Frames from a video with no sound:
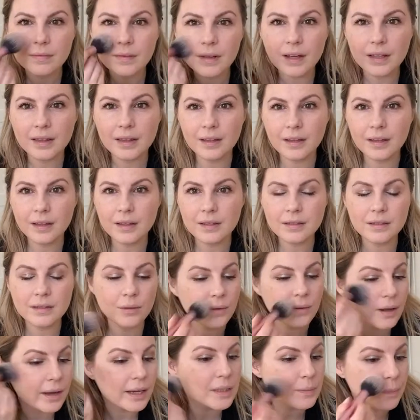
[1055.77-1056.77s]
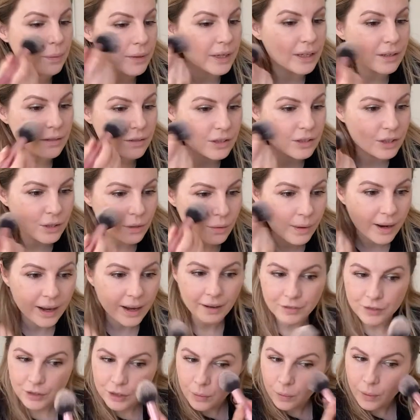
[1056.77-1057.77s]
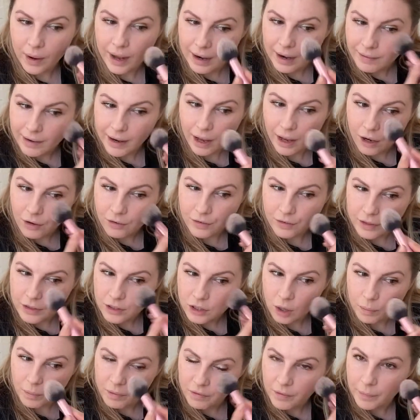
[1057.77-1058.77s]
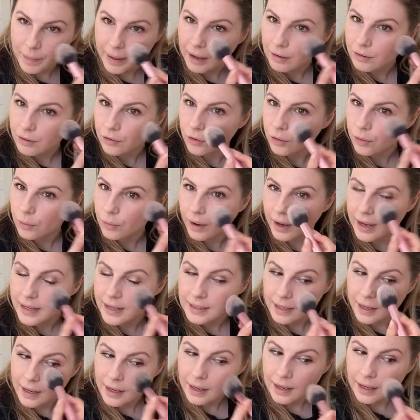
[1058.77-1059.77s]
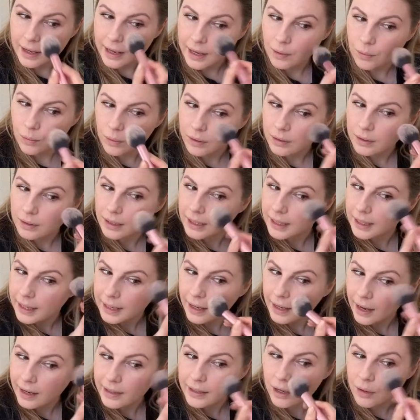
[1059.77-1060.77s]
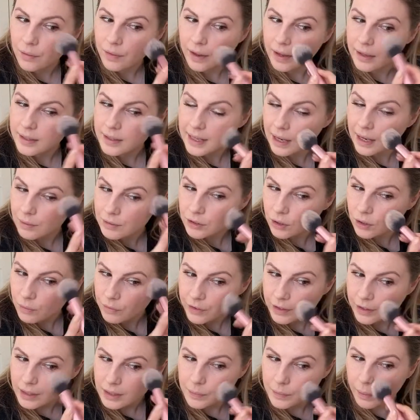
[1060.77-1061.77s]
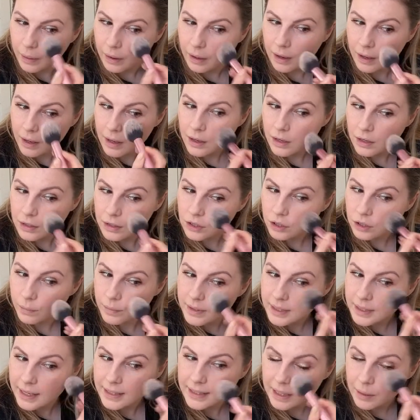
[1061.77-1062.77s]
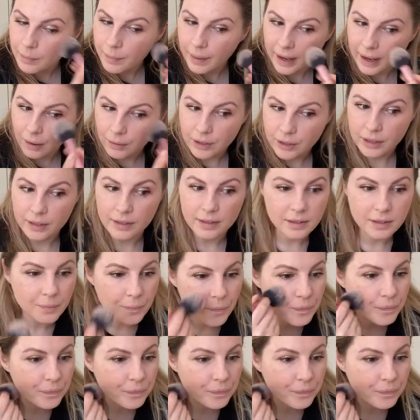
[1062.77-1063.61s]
I think it's so nice, but you do have to wear it over the top of a powder, otherwise it will cling. I know that sounds obvious, but some setting powders,